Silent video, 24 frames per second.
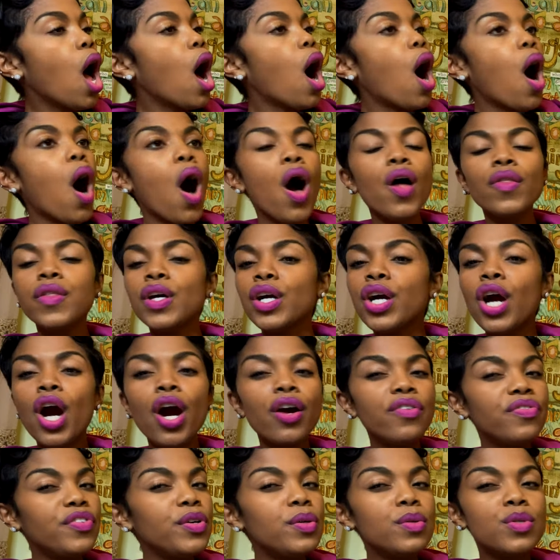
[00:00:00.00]
all the
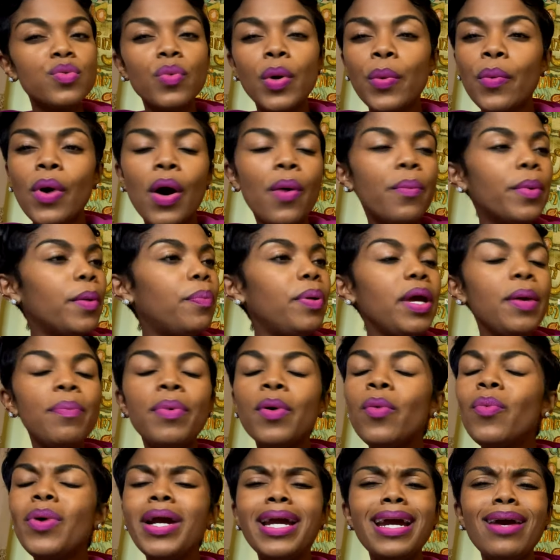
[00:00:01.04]
curfews we want, but people,
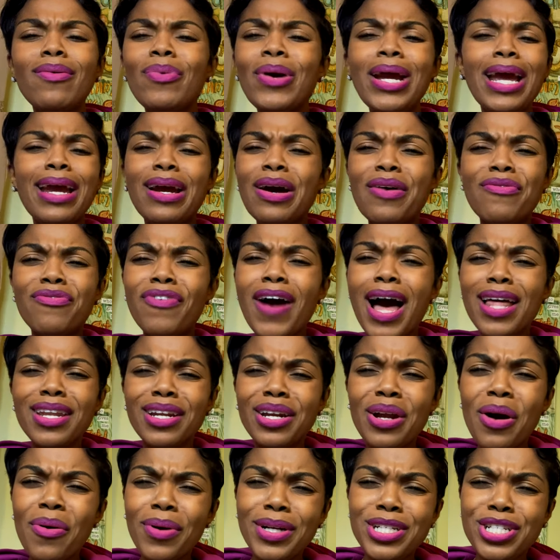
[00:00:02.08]
we ain't gonna follow
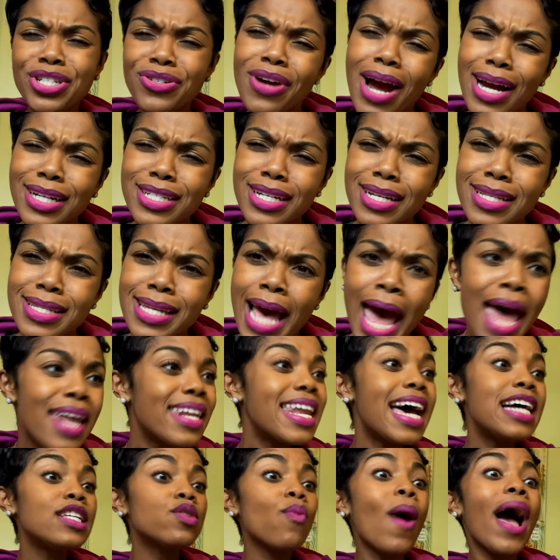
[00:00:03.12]
no instructions.
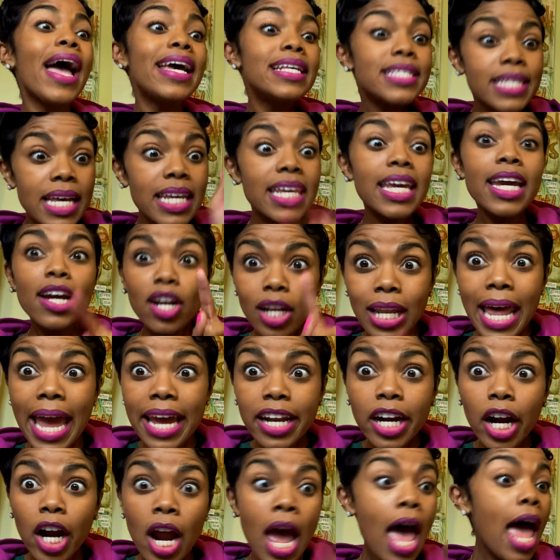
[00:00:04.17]
That's why it's a year
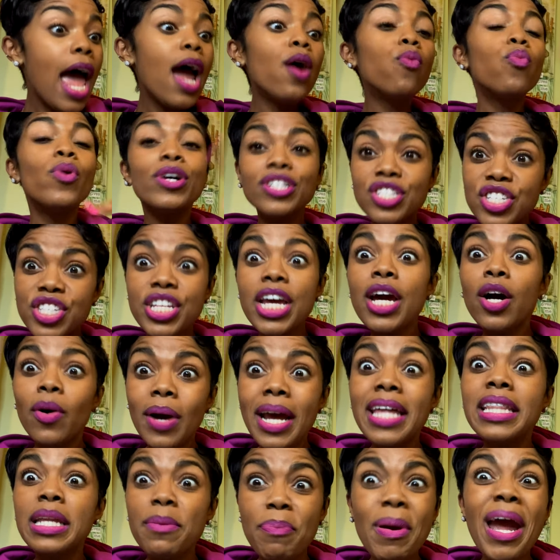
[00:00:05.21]
later and we're still
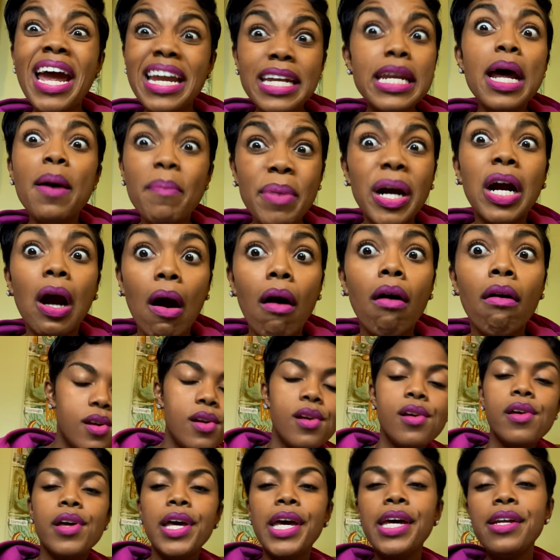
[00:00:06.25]
in the pandemic.
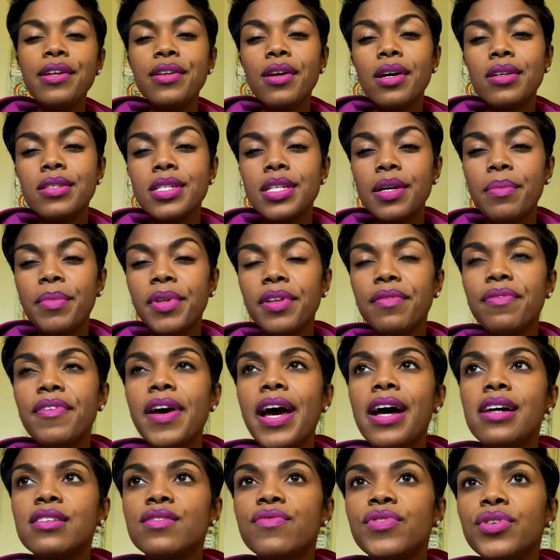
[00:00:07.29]
Hitting on some of the
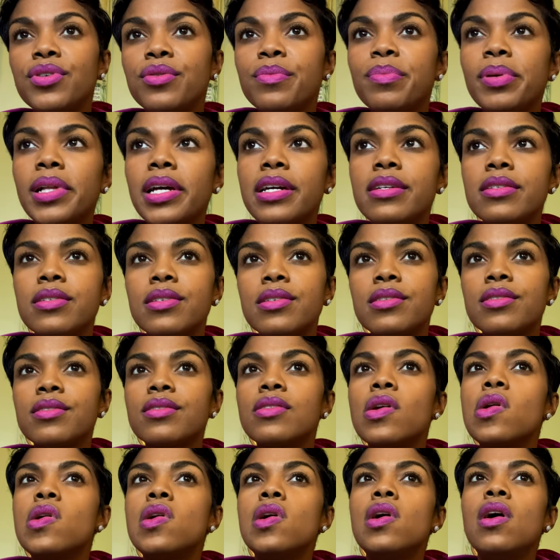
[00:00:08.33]
fast food places.
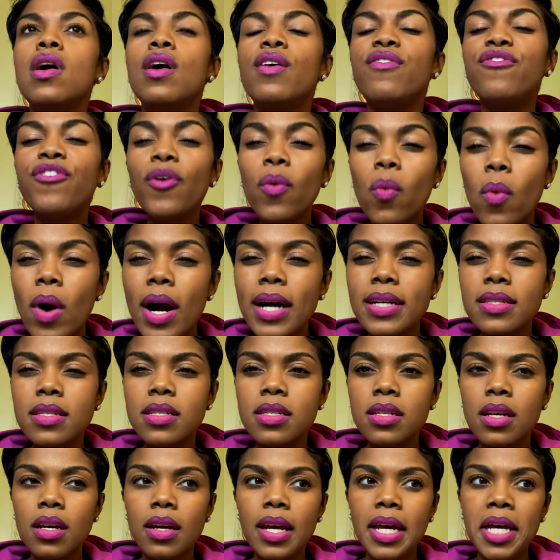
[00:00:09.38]
For
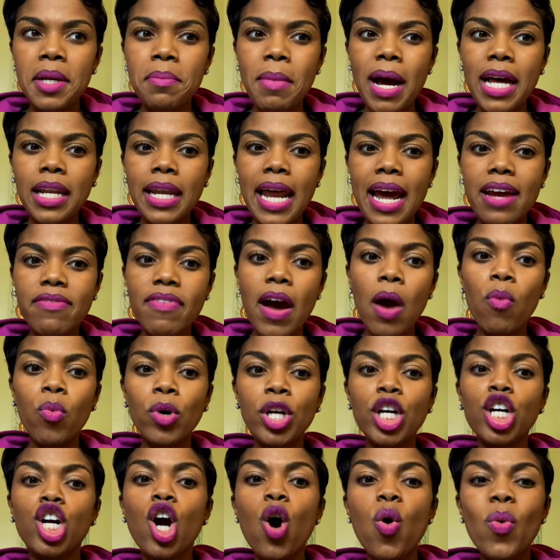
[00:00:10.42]
once in my life, I
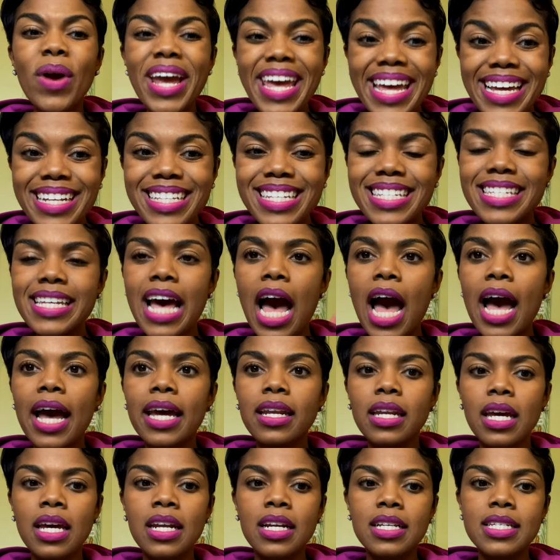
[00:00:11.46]
wanna go
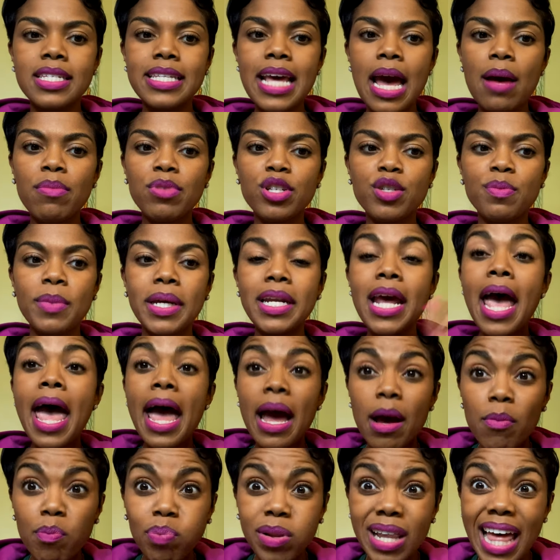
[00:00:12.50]
inside an establishment
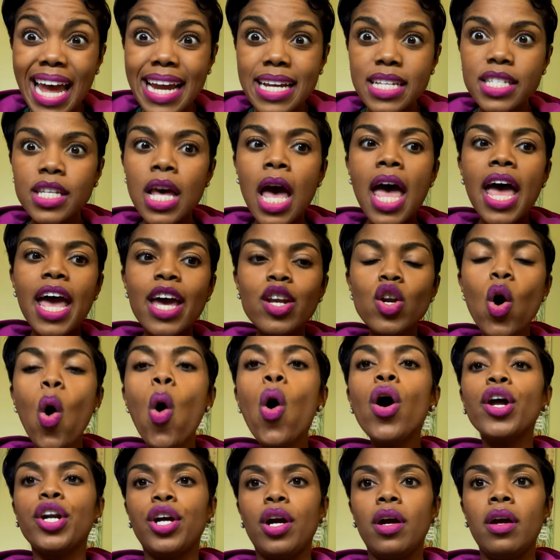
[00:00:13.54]
and place an
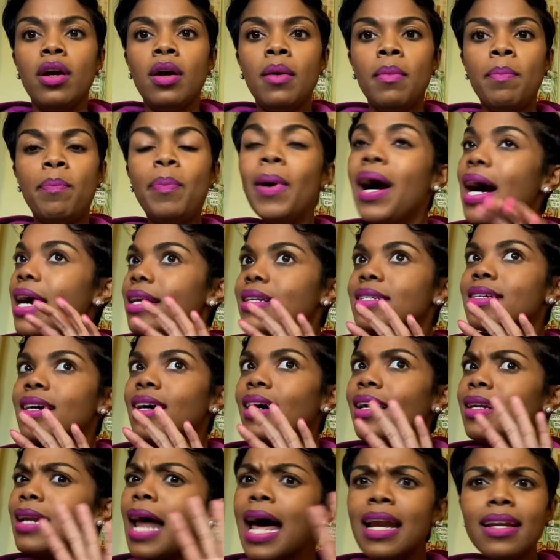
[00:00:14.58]
order. But
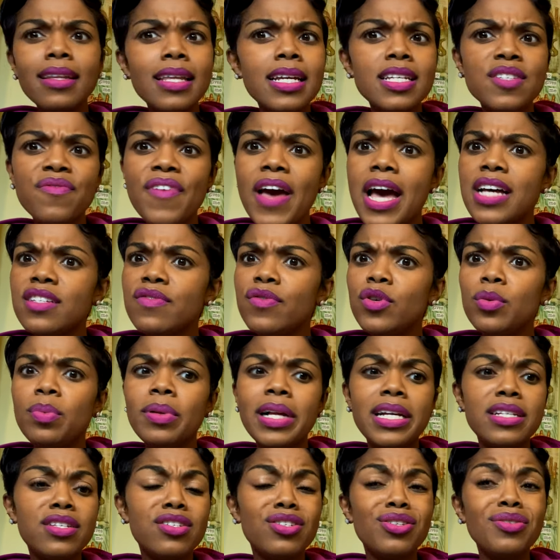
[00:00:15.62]
a lot of these fast food
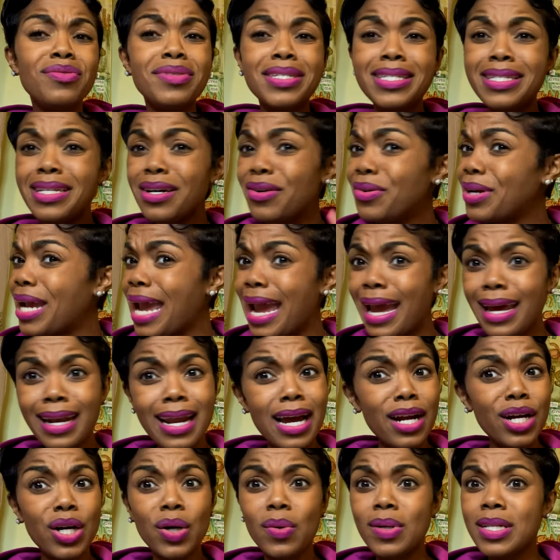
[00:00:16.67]
places, you still
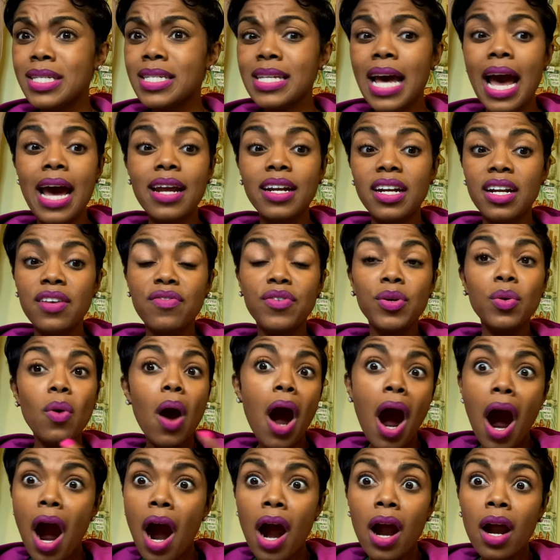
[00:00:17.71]
cannot go inside. And if you
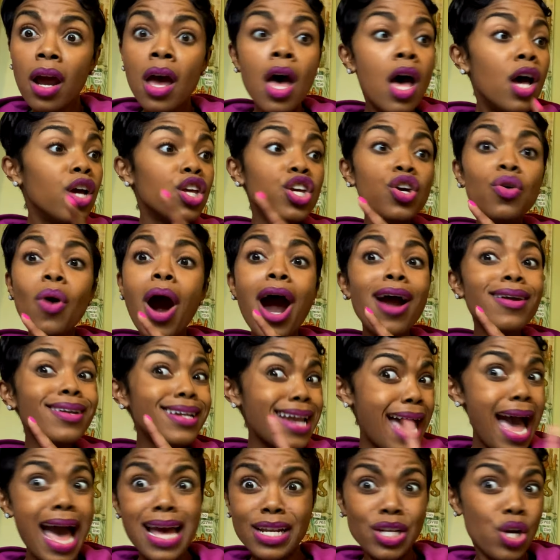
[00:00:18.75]
are, you are
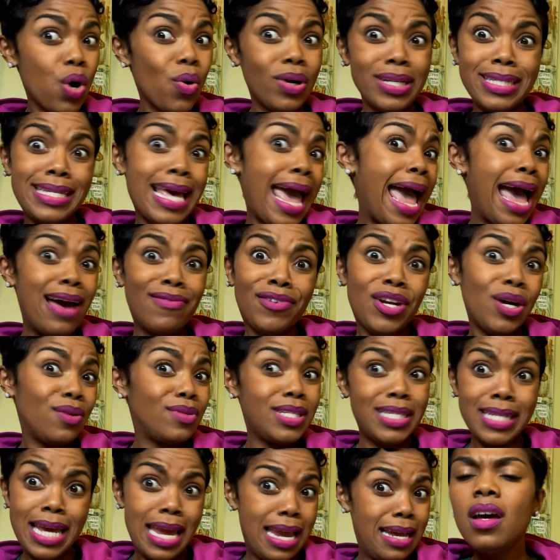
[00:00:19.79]
not going to have no
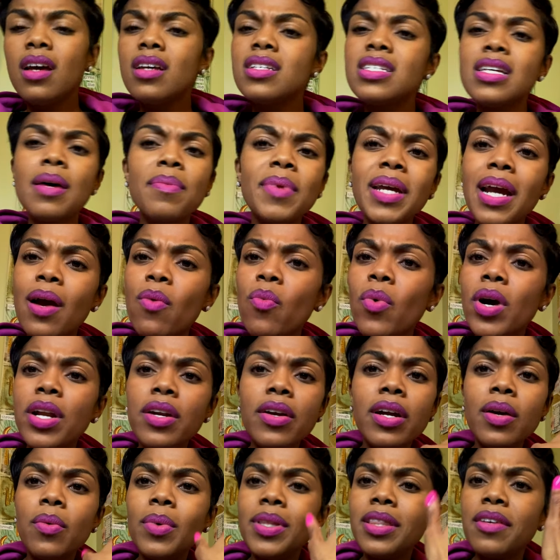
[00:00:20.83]
seat. Something I'm
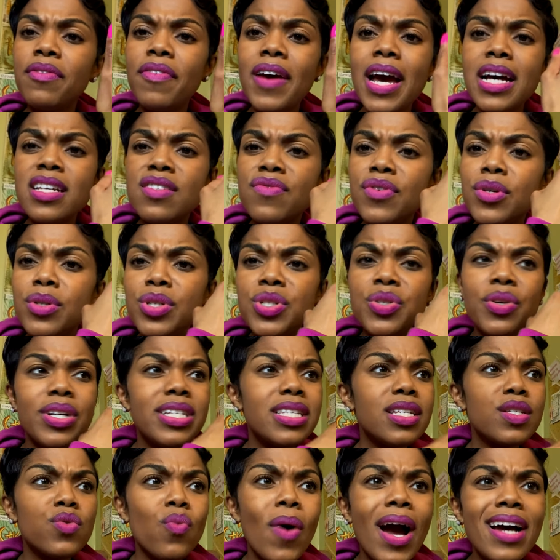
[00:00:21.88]
wondering with the fast food joints
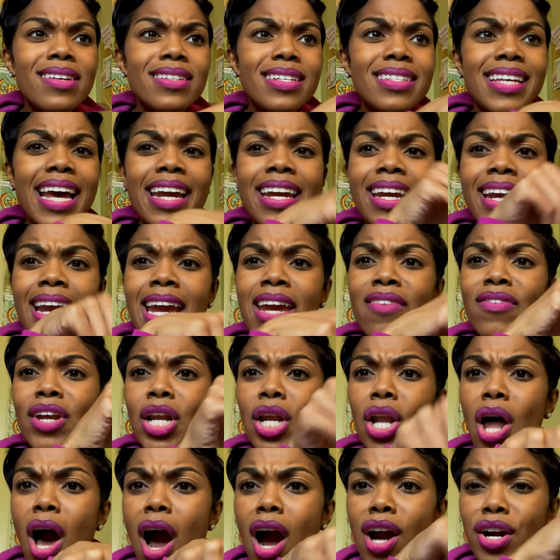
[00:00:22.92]
is, why is it taking even
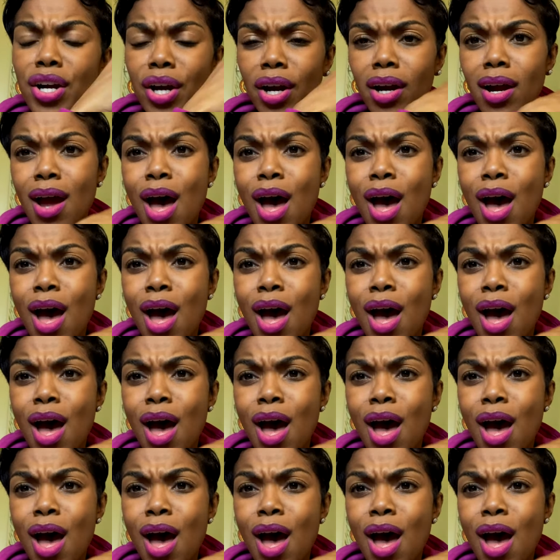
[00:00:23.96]
longer